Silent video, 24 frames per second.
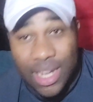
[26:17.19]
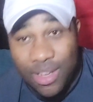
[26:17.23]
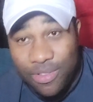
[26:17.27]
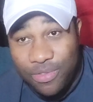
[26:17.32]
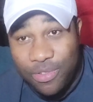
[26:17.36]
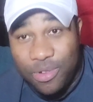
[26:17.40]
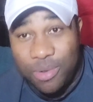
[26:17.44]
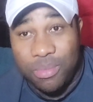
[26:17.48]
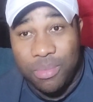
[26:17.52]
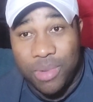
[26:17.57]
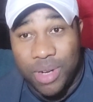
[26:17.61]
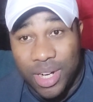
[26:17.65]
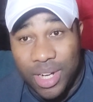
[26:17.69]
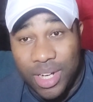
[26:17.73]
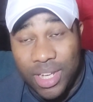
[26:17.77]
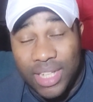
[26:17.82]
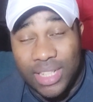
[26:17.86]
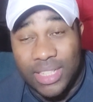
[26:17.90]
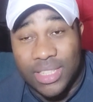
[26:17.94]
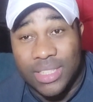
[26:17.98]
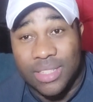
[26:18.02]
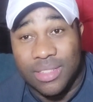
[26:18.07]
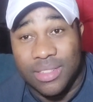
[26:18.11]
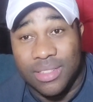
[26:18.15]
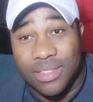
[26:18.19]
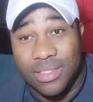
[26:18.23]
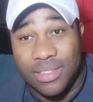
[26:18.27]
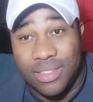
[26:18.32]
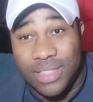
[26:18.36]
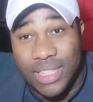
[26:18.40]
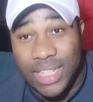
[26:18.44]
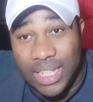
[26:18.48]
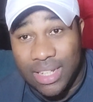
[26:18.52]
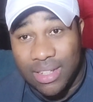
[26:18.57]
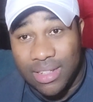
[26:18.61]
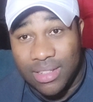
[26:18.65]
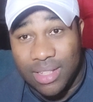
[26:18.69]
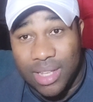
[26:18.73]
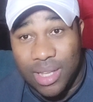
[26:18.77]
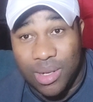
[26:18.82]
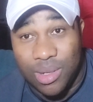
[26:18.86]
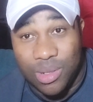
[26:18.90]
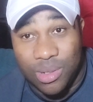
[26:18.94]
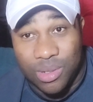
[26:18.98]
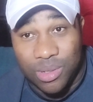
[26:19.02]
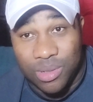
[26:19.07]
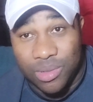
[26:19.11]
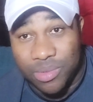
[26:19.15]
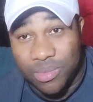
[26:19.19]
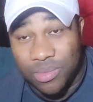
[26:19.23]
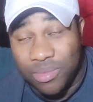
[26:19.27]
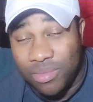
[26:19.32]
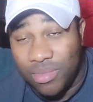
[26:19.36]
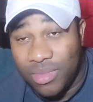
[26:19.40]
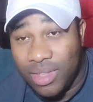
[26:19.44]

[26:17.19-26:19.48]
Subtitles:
the football onto Diego Dalot.